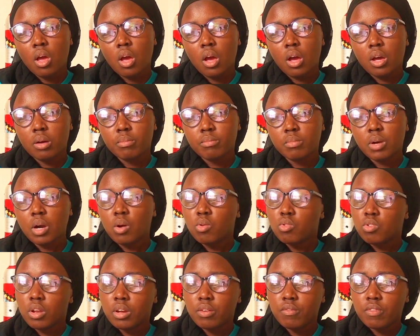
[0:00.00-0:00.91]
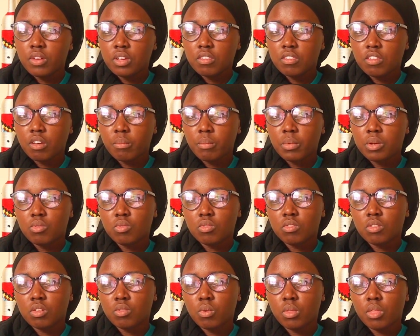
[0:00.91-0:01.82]
I would advise someone to
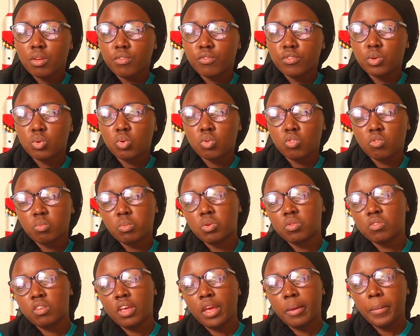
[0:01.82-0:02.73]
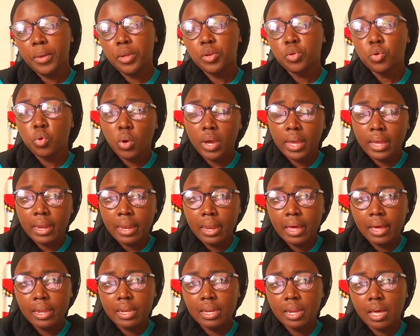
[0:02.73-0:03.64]
start with a free course, because I mean, you're a
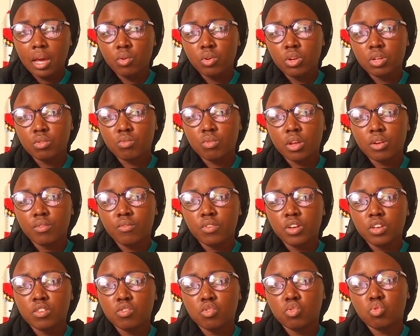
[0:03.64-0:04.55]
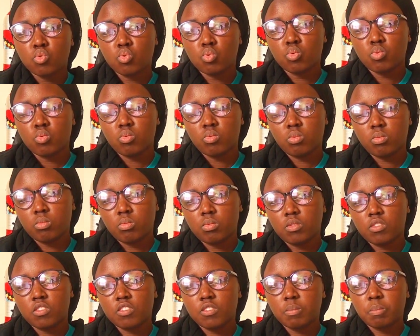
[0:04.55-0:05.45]
learner. I wouldn't advise you to
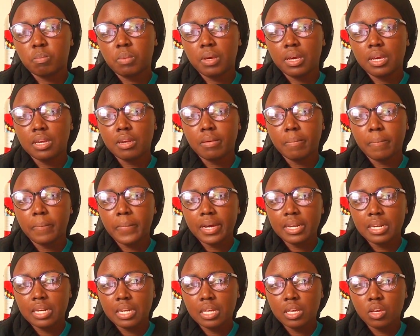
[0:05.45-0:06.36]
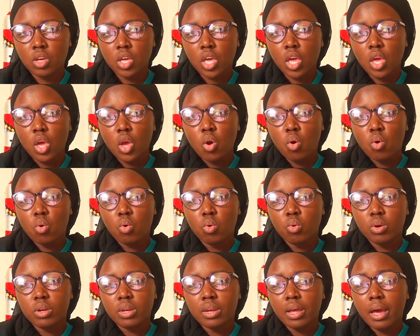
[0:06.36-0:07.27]
spend money
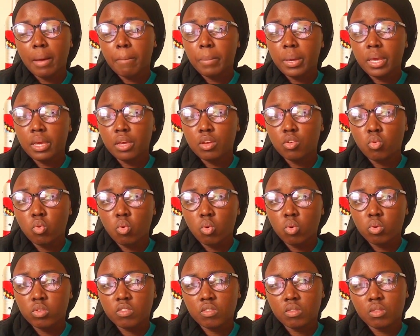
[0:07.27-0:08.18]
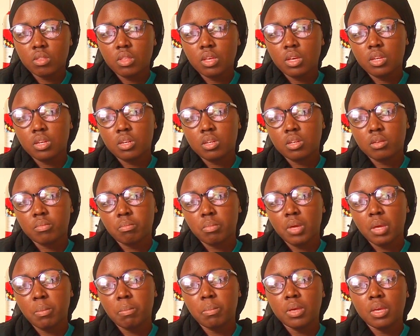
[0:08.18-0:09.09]
on a paid course, then
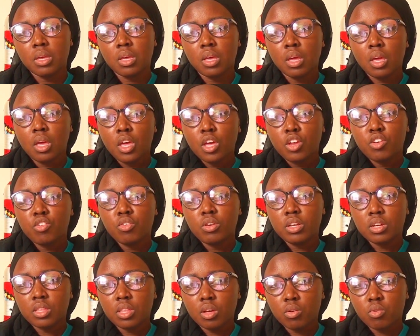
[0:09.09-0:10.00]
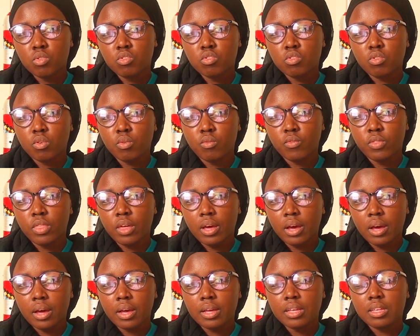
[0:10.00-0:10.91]
maybe during the course of
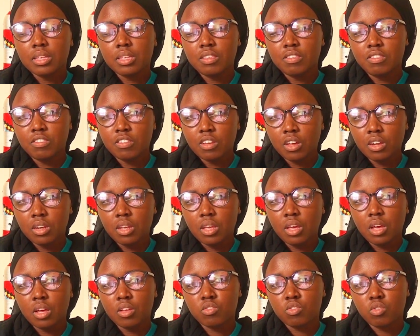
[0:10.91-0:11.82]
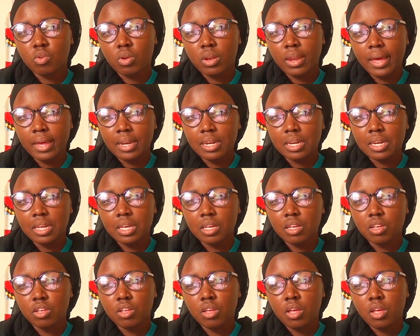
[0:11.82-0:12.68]
the journey as you're learning,